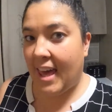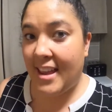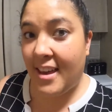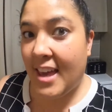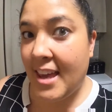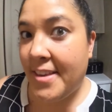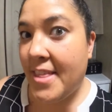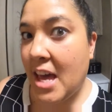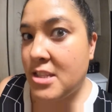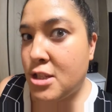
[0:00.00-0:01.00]
Can you hear
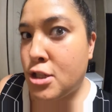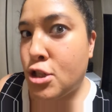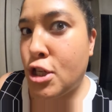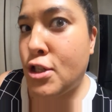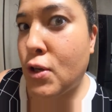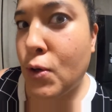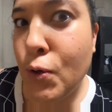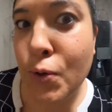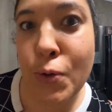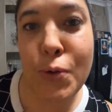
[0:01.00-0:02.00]
that
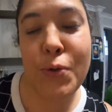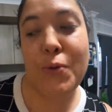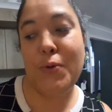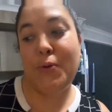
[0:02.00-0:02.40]
sizzle?